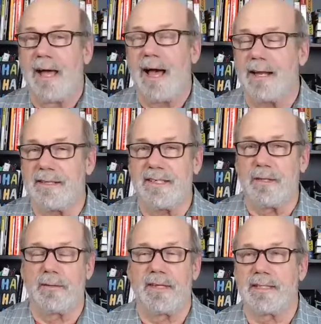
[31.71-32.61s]
how to deal
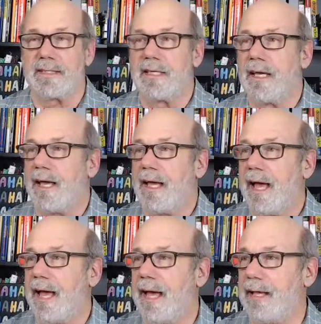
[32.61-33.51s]
with this.
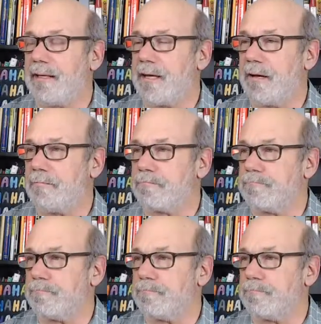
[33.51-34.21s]
And um,